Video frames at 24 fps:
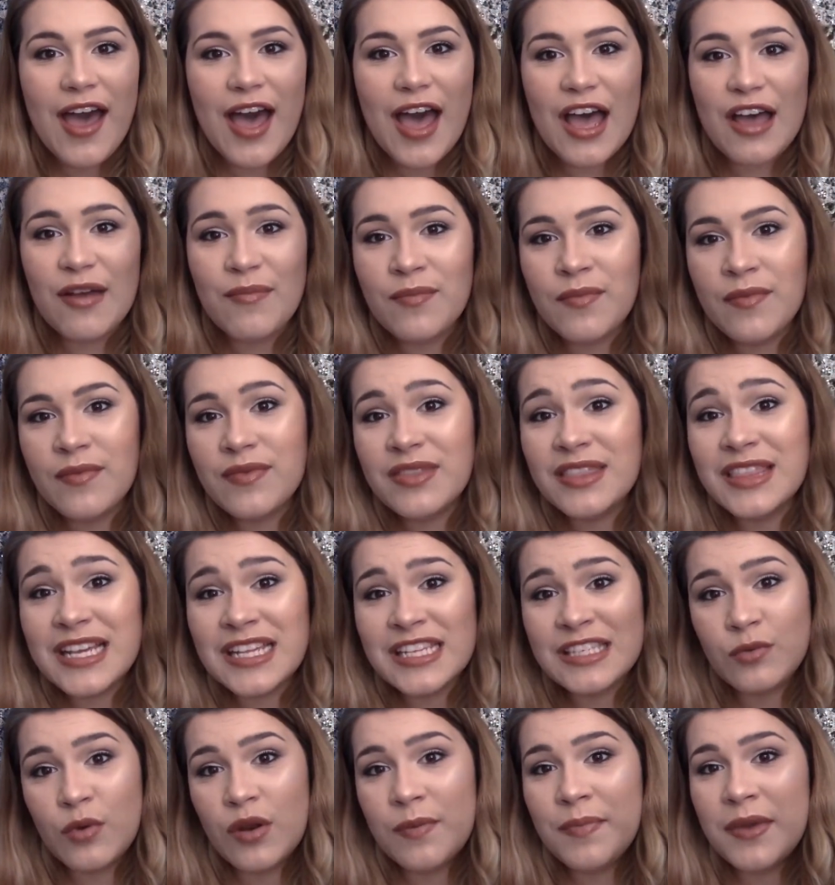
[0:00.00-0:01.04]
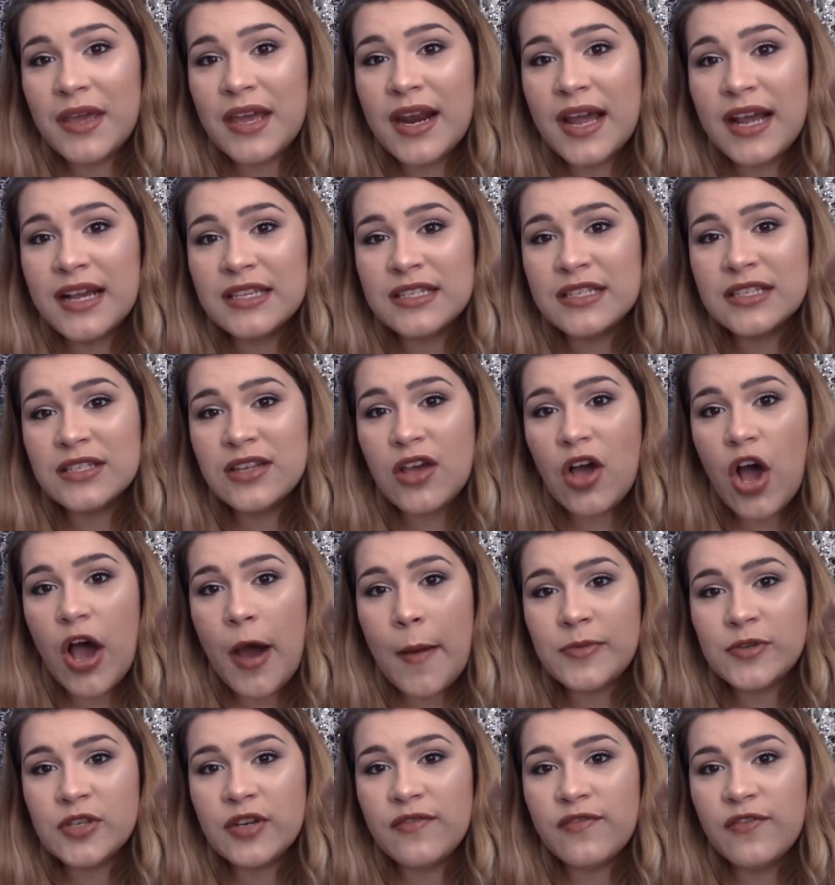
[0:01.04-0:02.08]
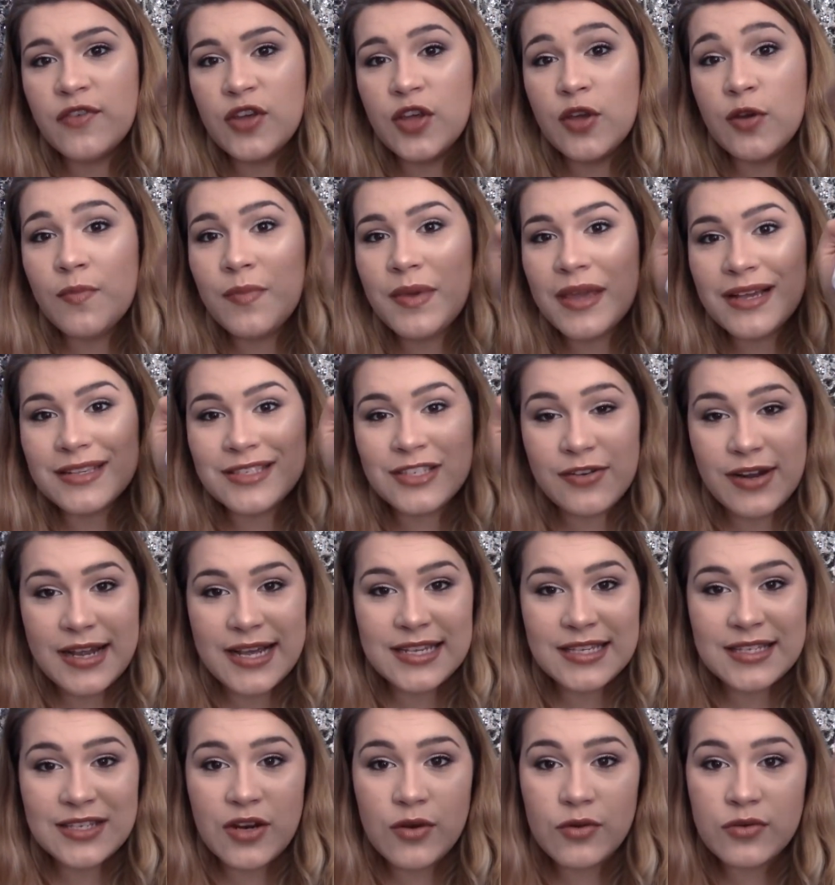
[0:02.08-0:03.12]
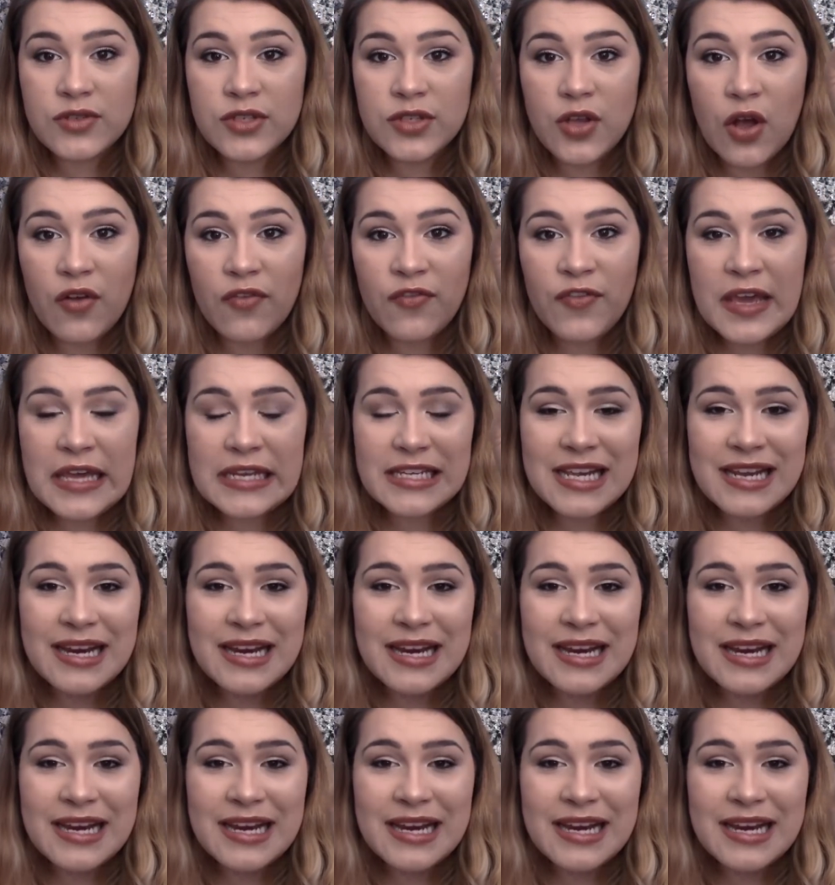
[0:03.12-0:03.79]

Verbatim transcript: um, this would be a nice option for you because there is no sulfate